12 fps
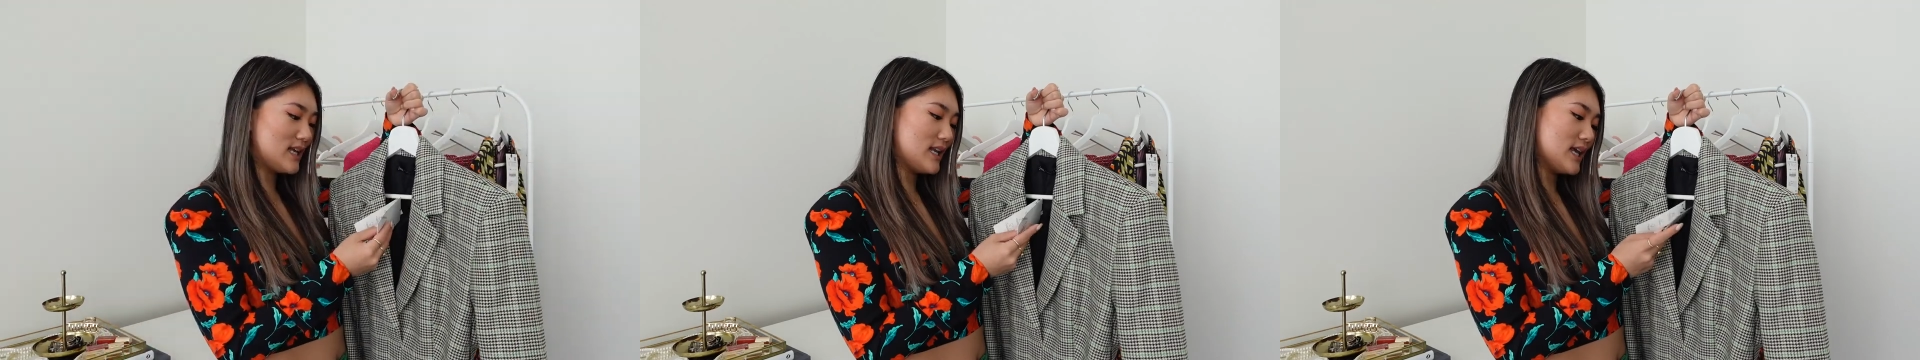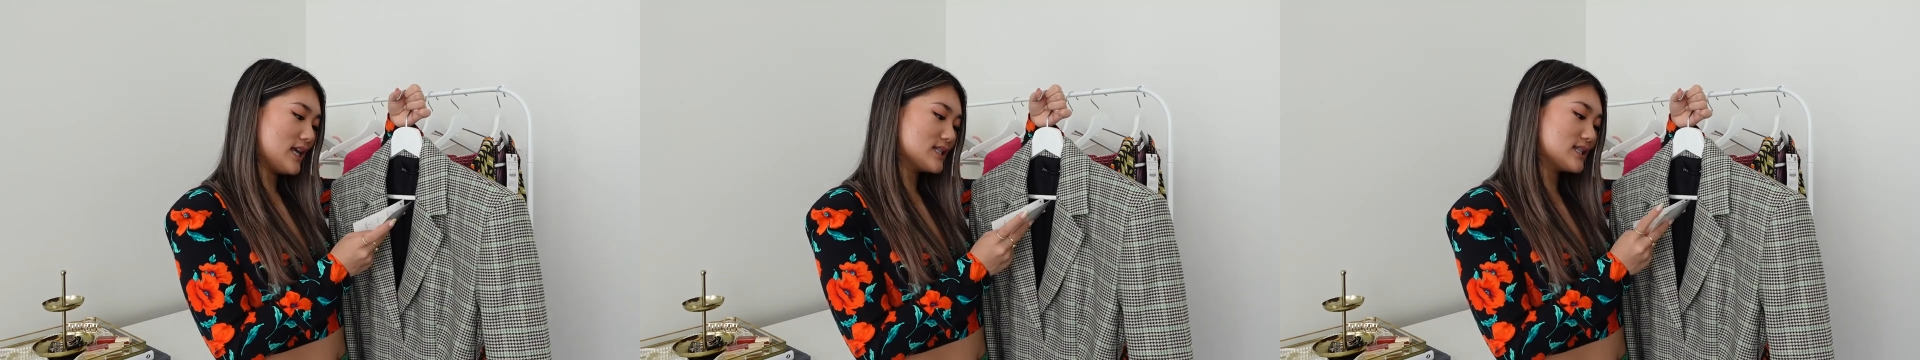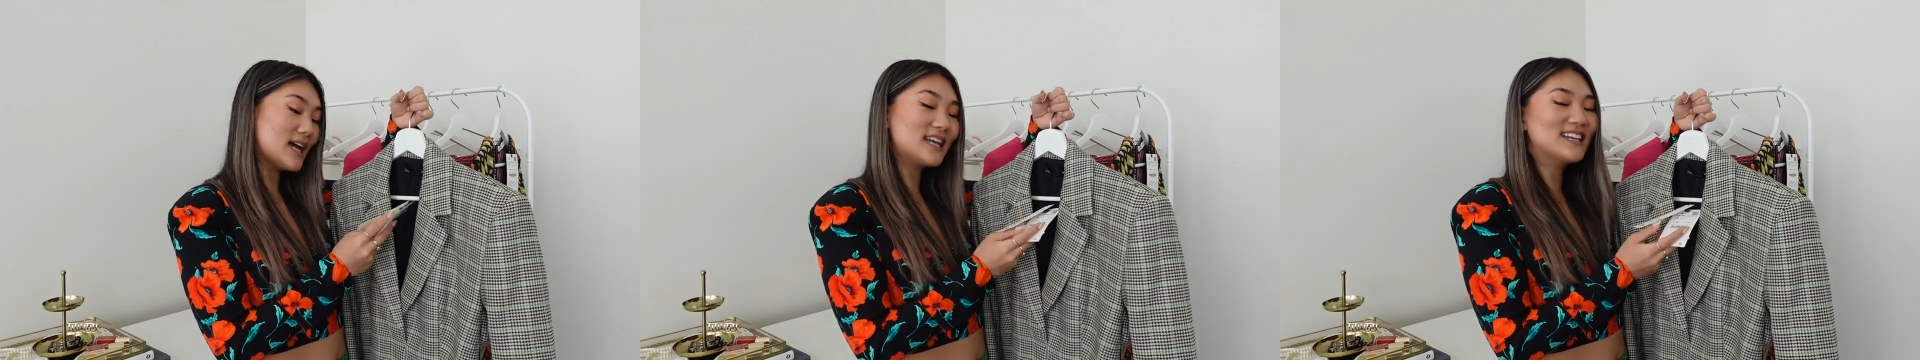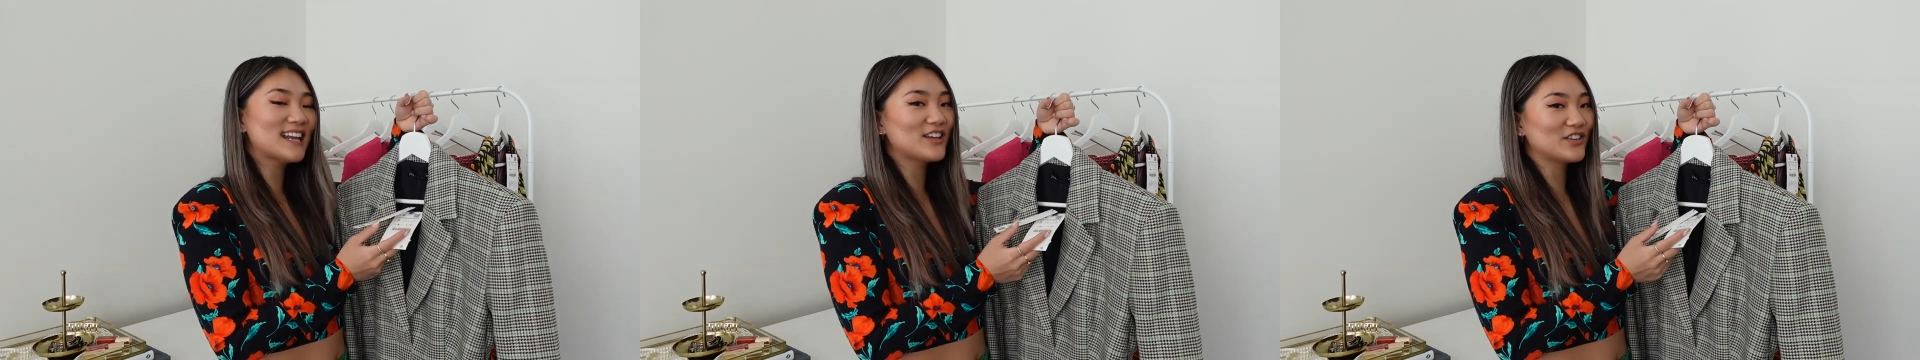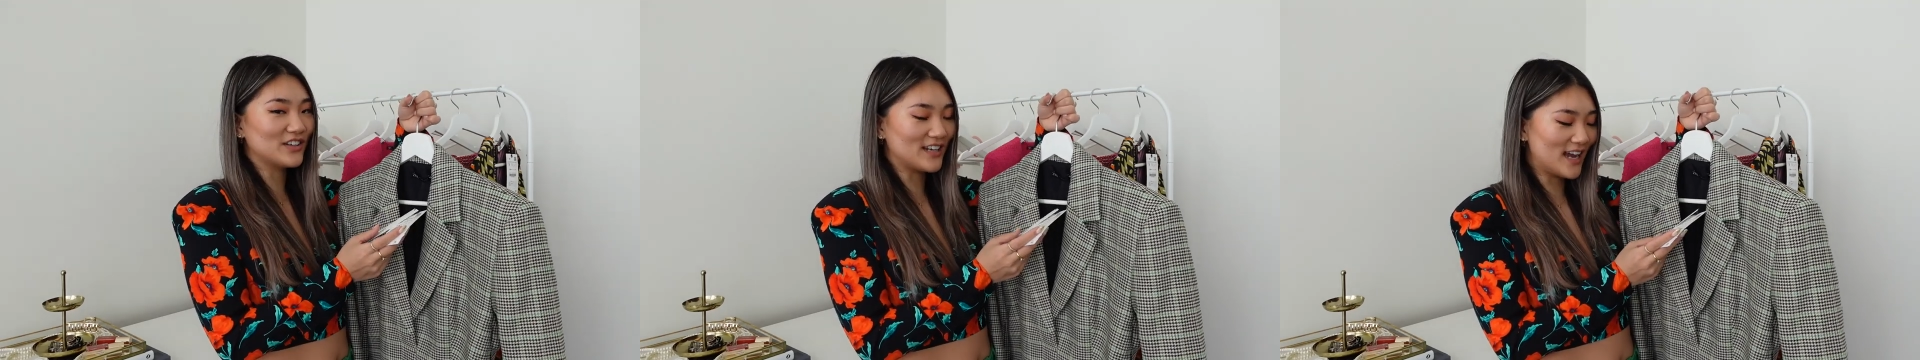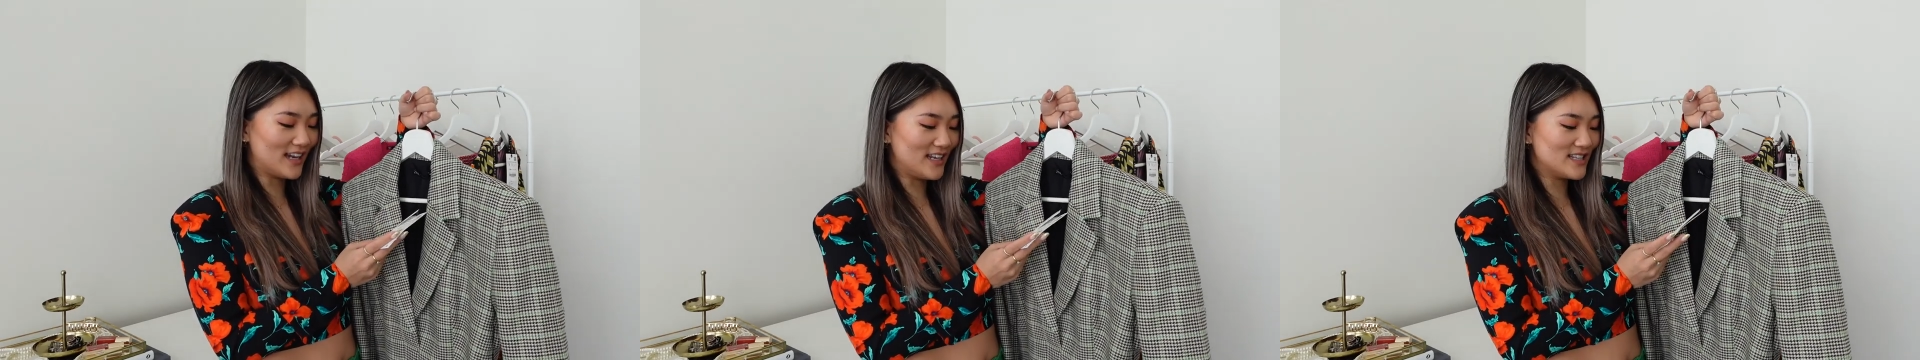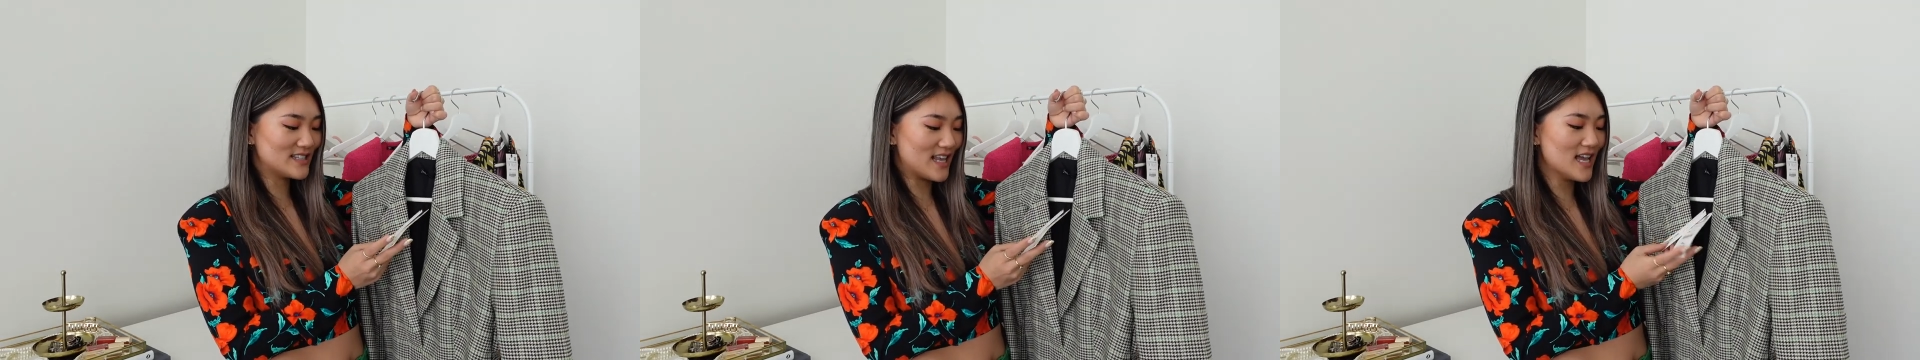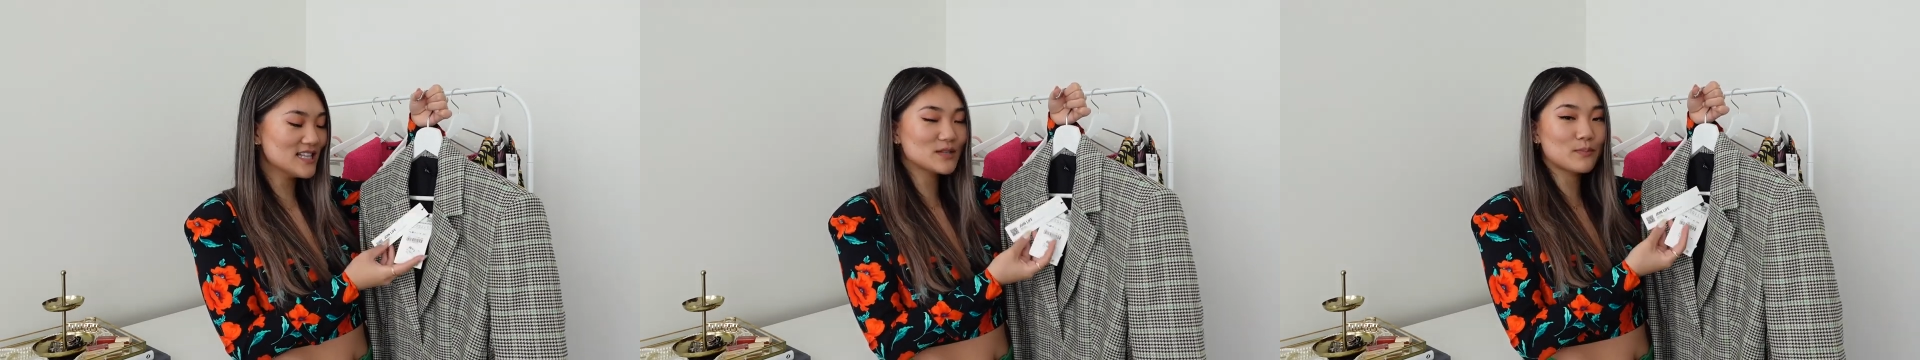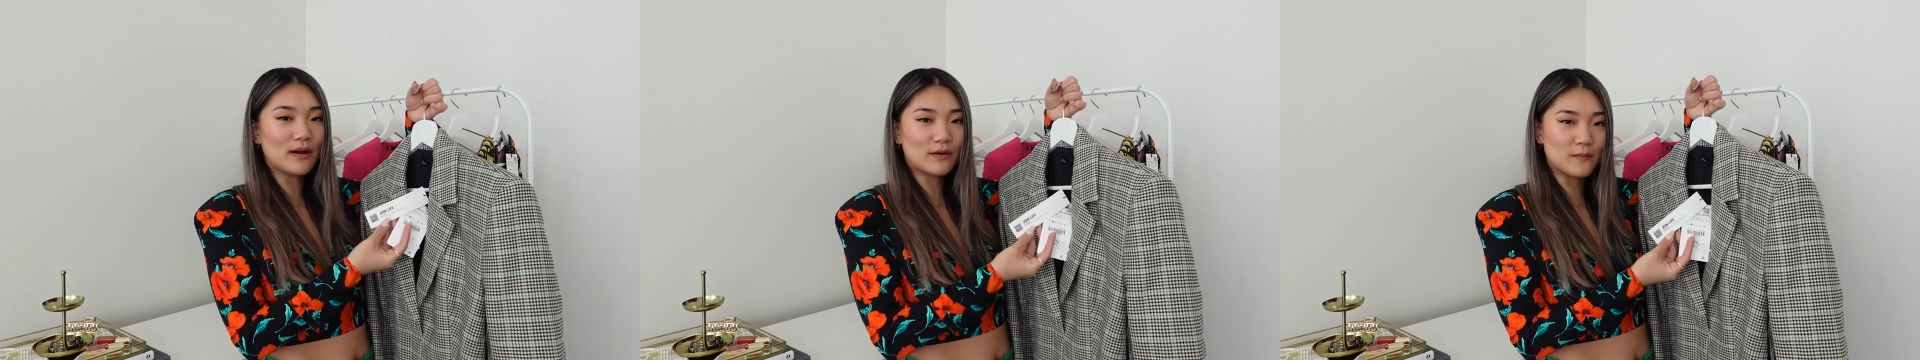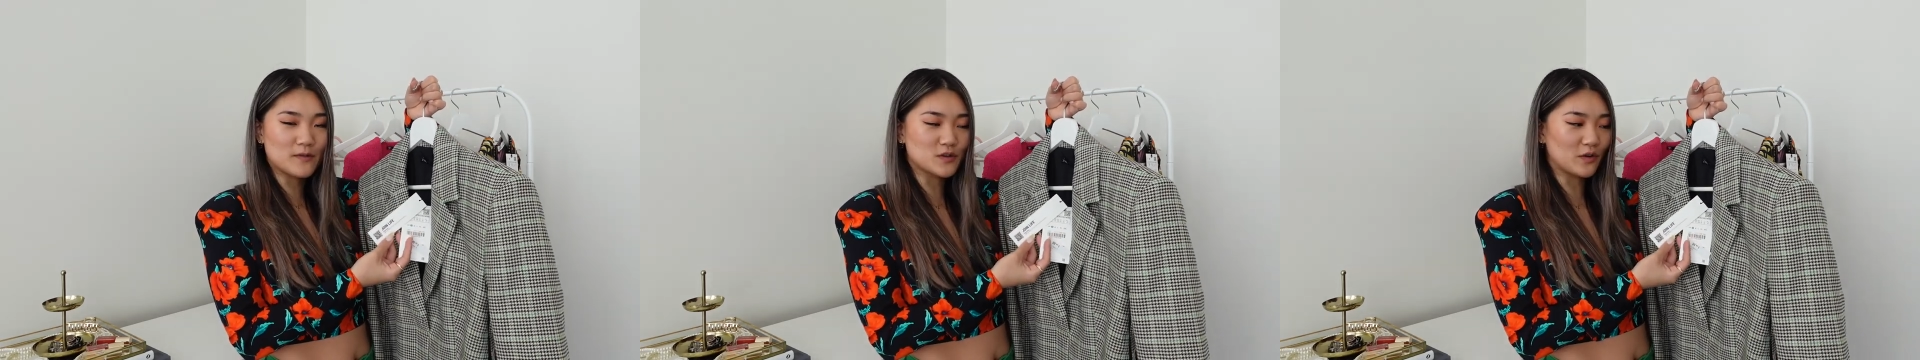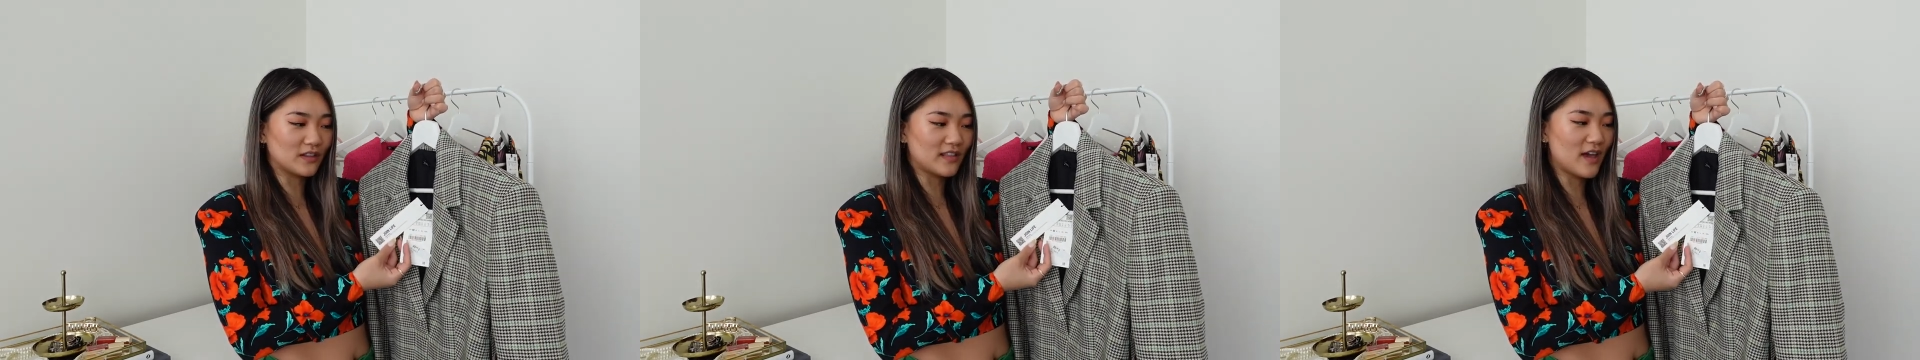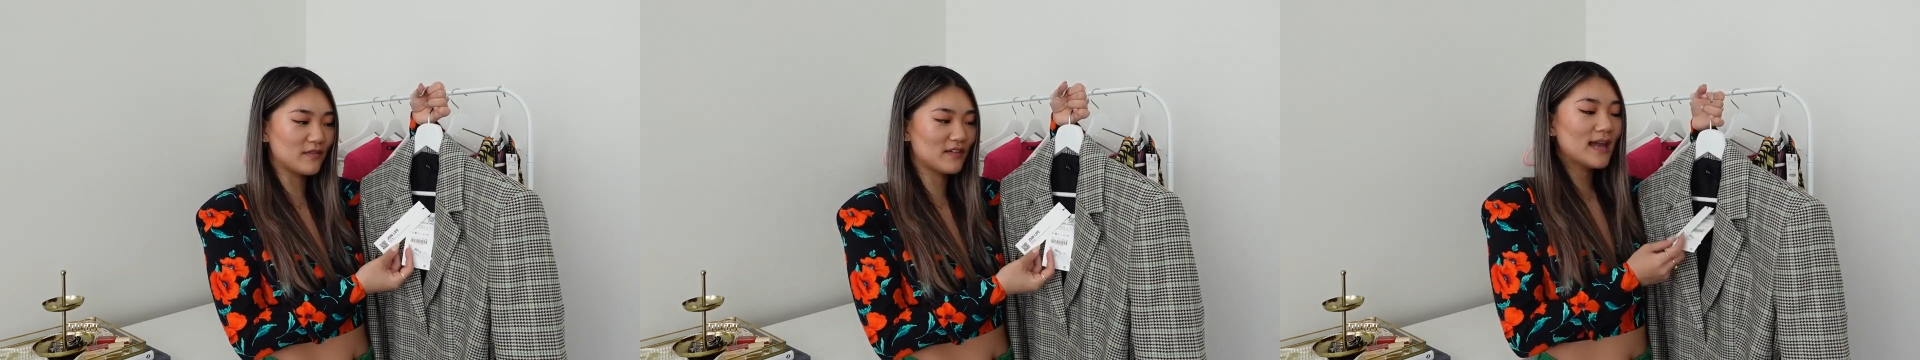it is $99.90, part of Joy in Life.